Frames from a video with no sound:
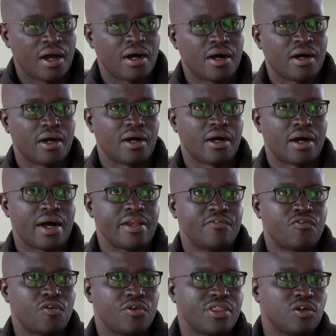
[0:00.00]

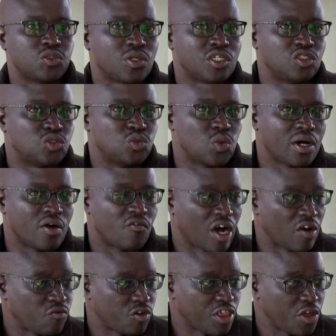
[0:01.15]
And for those ones who are,
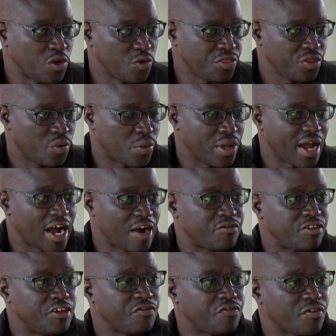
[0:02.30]
and for the youth, we have
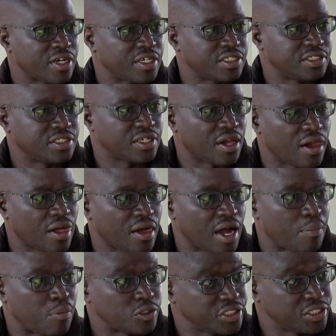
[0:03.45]
different
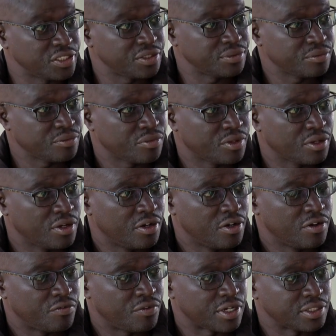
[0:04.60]
approaches.
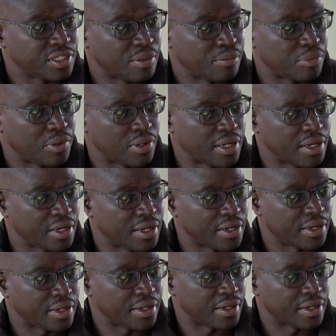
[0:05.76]
For example,
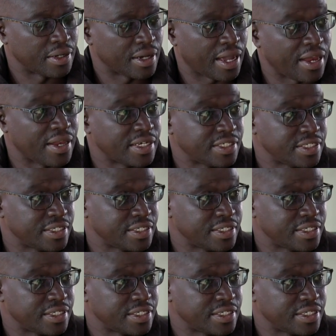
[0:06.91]
Kendat